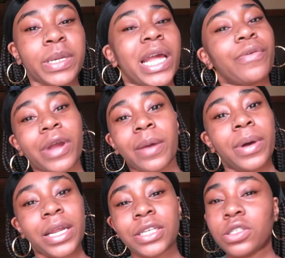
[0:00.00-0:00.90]
Hit that red
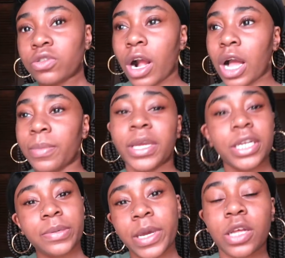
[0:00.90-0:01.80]
button and subscribe and
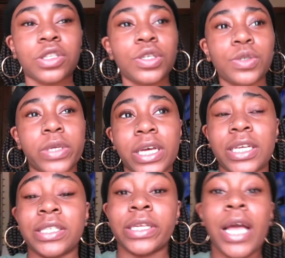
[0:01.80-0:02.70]
hit the bell too
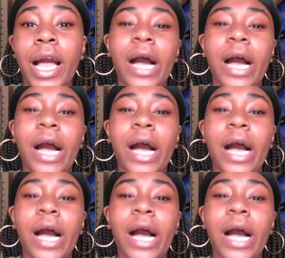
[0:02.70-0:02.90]
because